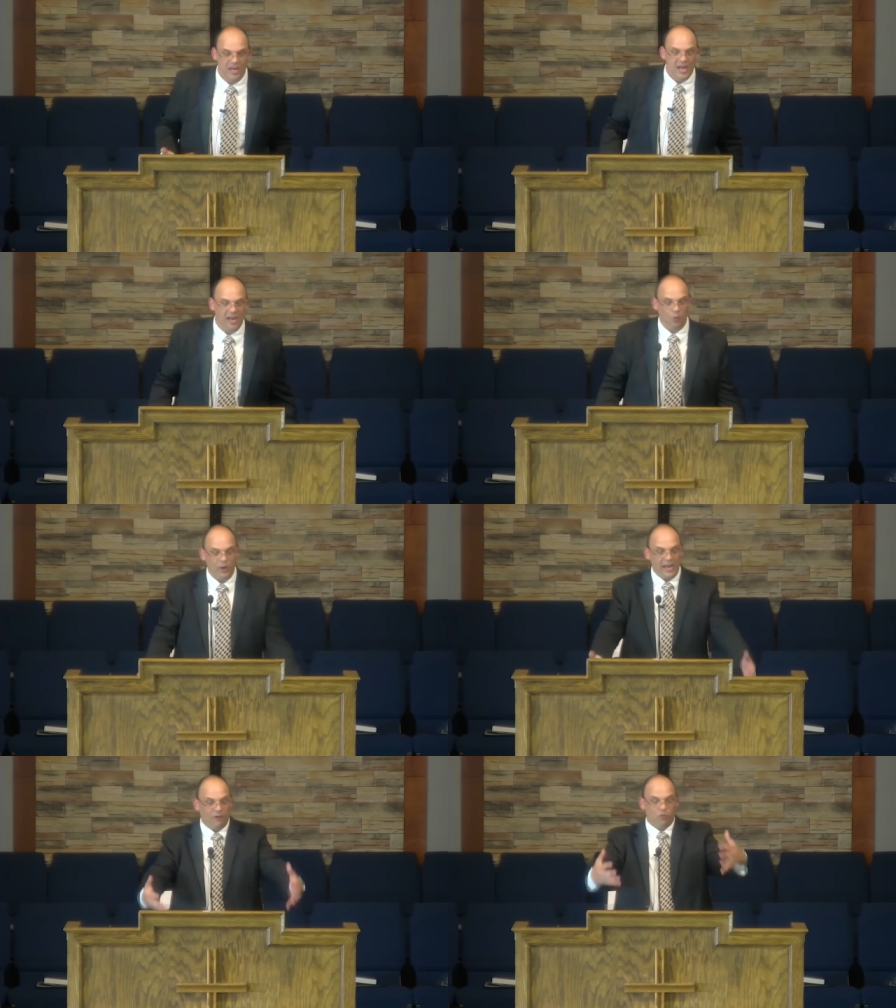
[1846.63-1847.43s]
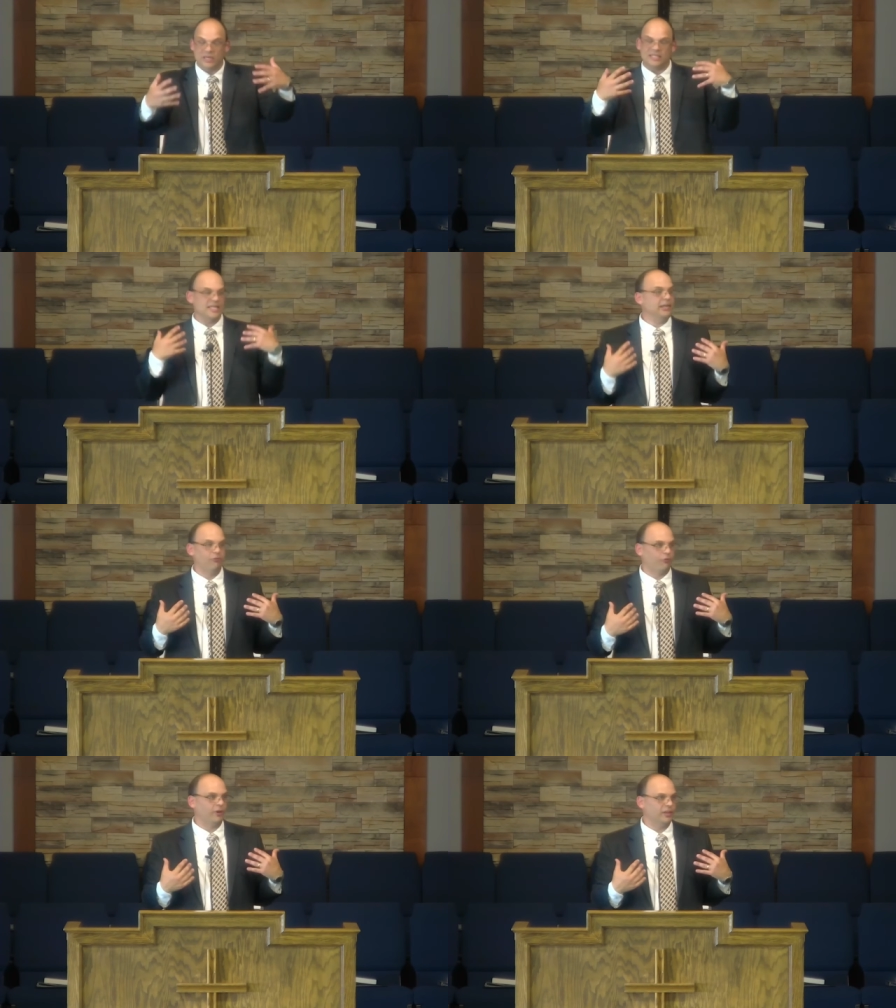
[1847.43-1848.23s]
and we have received
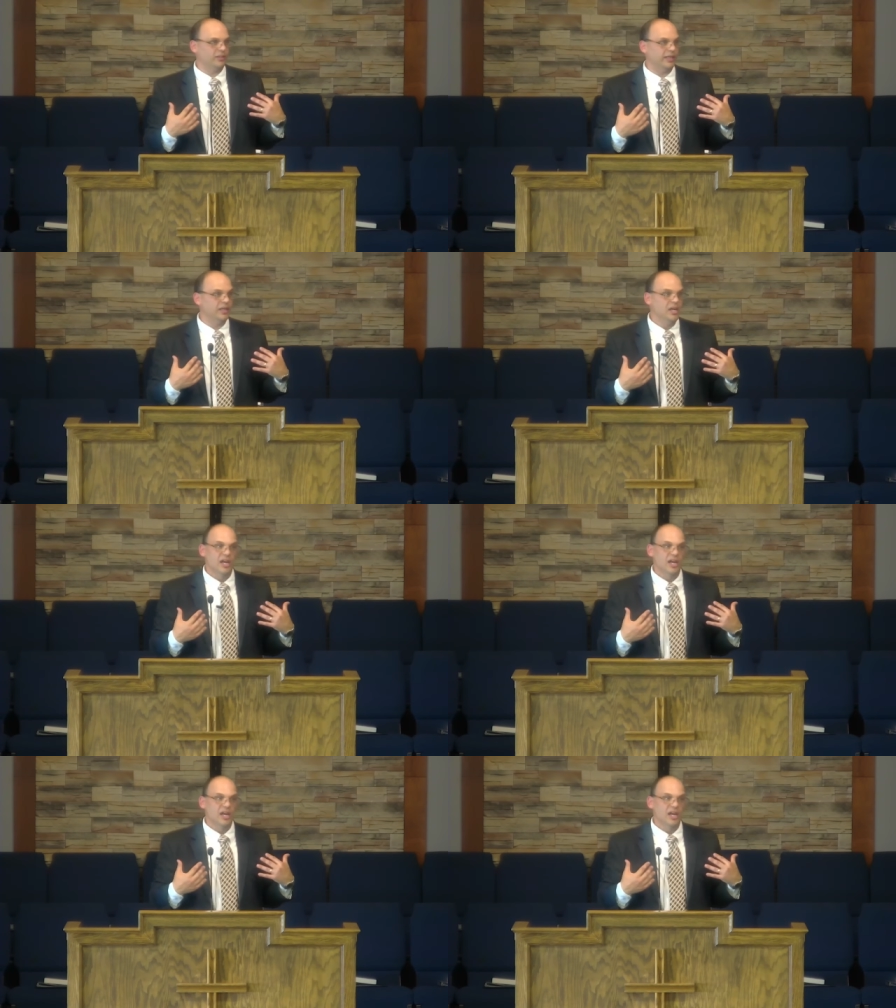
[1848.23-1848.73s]
freely,